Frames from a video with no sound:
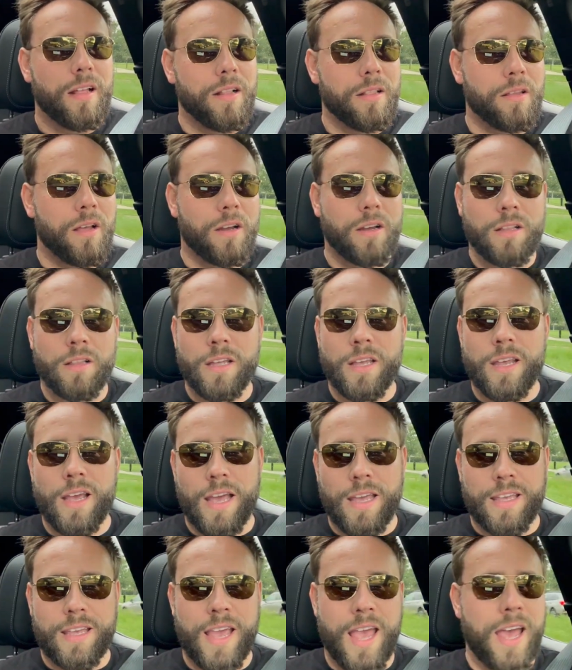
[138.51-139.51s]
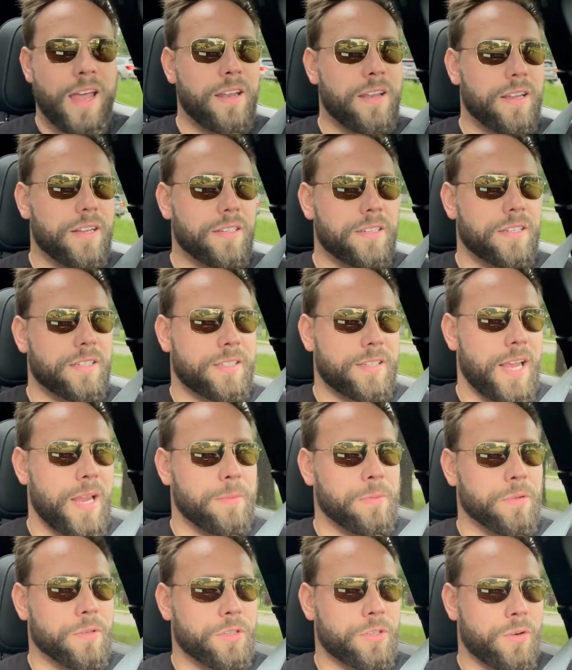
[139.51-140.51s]
Luckily, I can
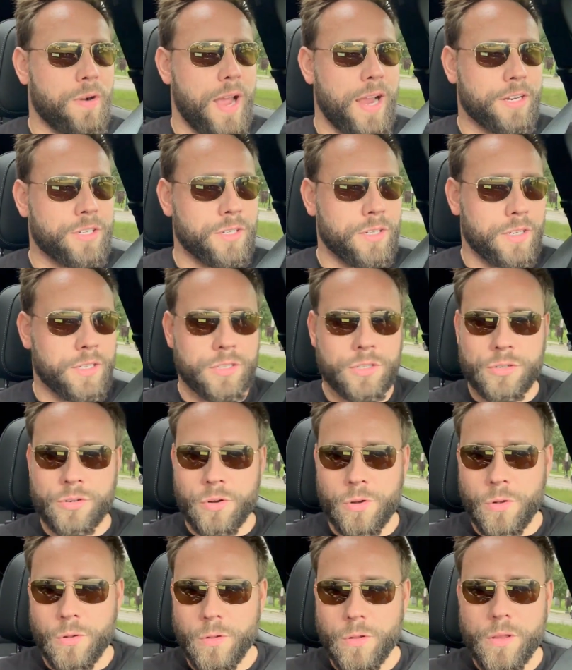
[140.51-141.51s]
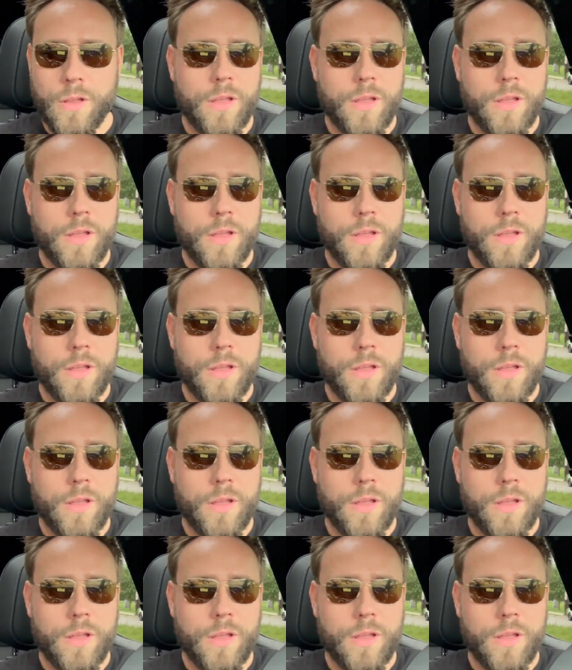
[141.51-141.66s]
disable traction control.